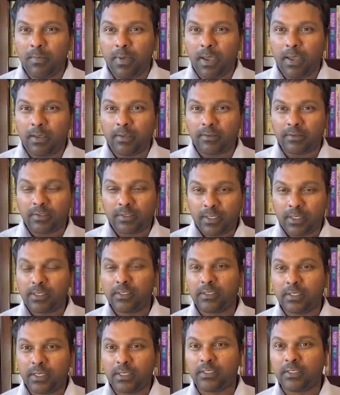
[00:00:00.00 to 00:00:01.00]
uh,
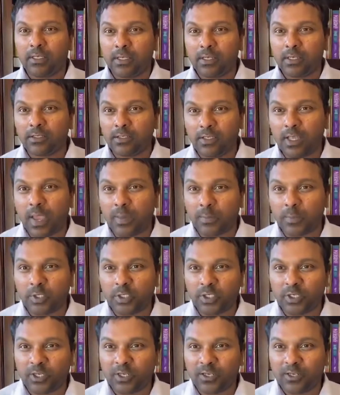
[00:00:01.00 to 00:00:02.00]
since its
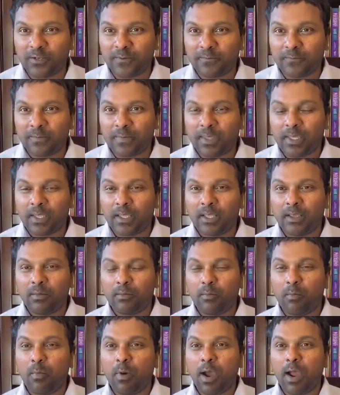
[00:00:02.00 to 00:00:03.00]
inception,
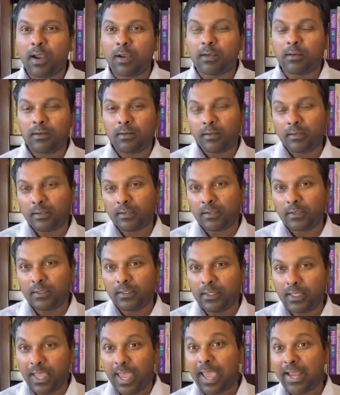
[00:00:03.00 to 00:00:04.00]
but
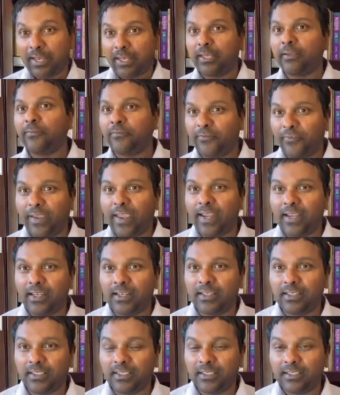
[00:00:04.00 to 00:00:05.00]
then it failed.